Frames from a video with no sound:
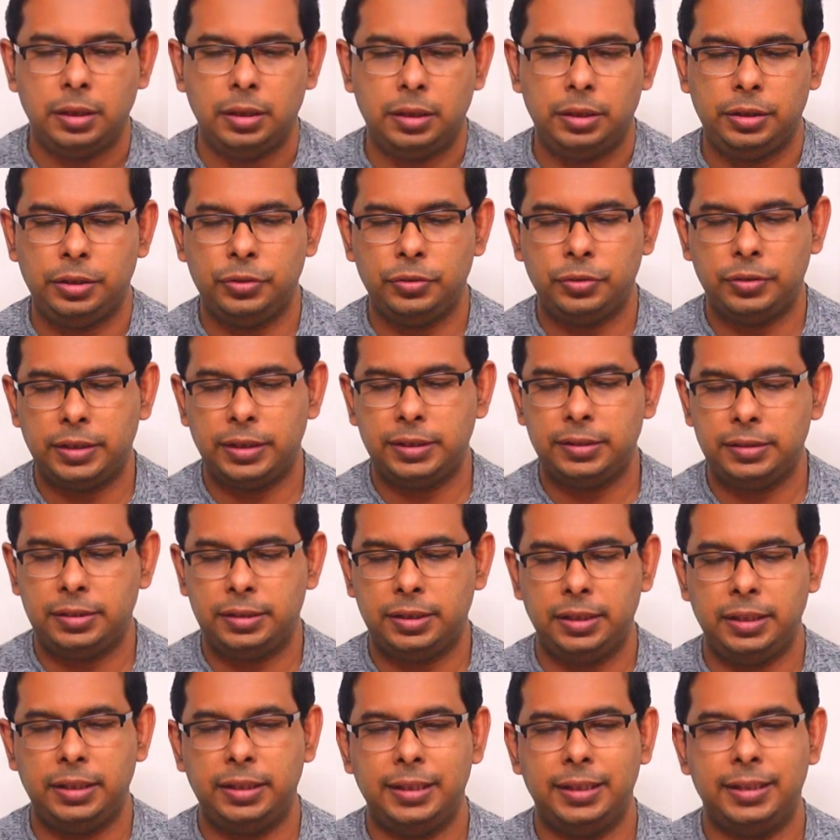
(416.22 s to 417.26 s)
You can
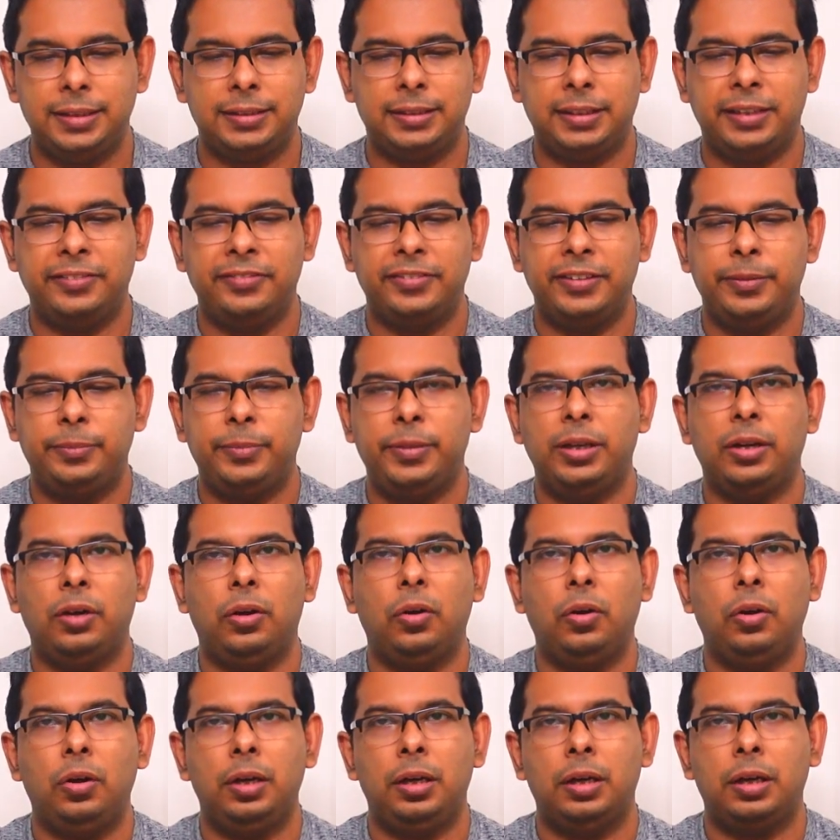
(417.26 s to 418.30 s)
see he has given me
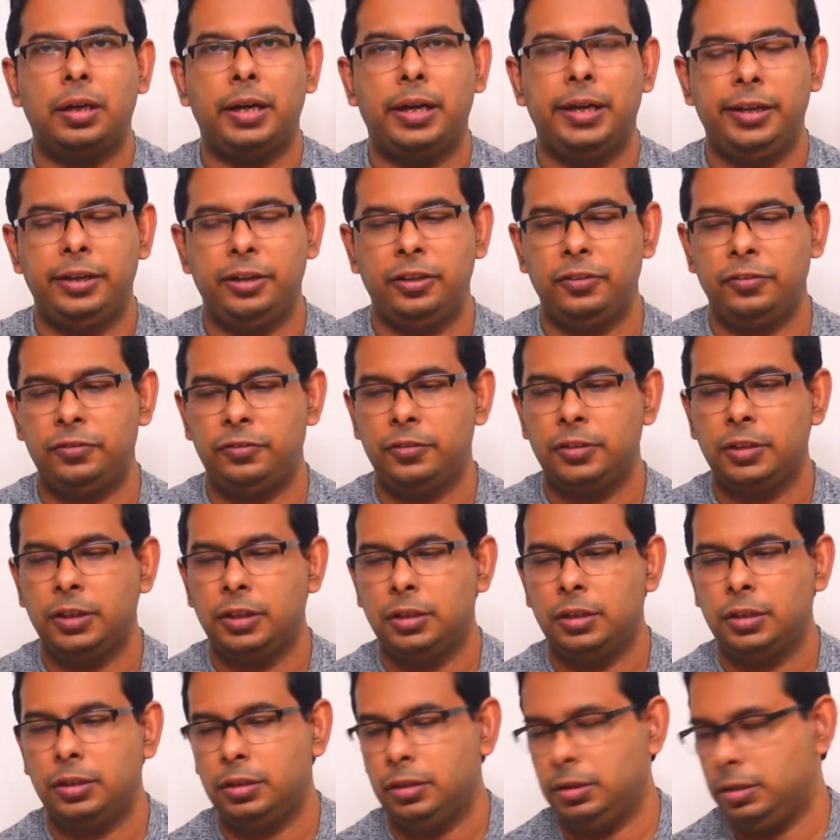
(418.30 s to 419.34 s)
all kind of
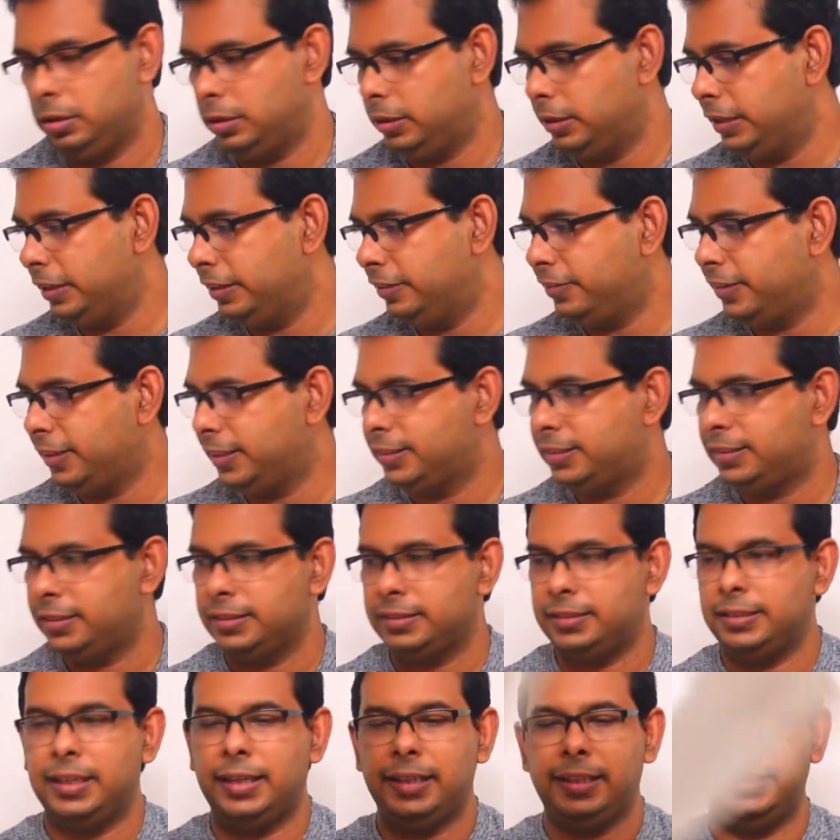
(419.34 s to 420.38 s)

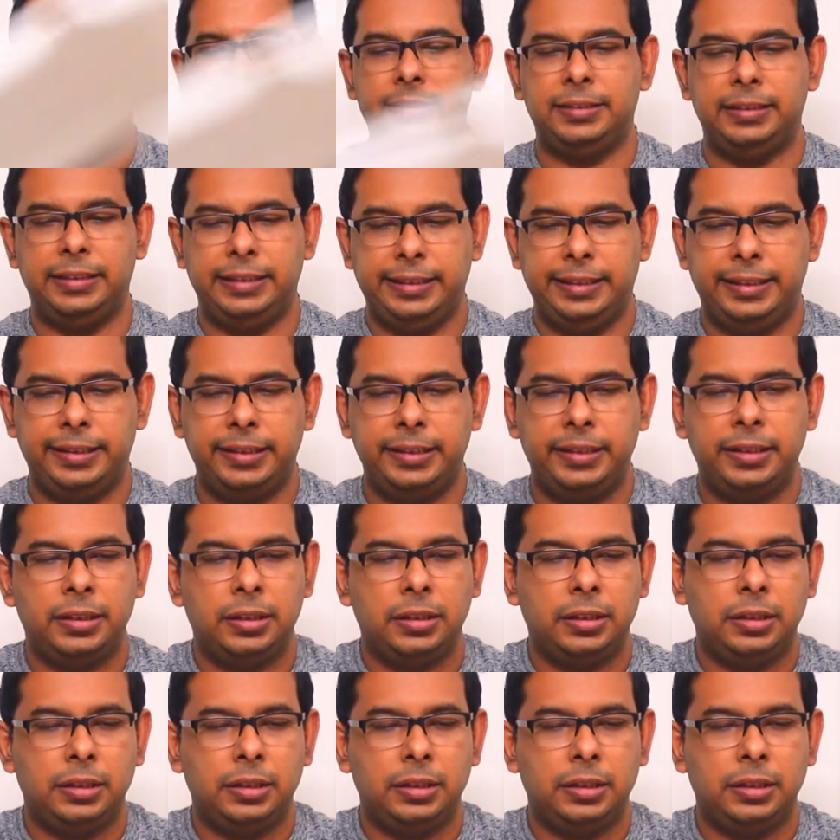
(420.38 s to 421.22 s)
devices that is needed.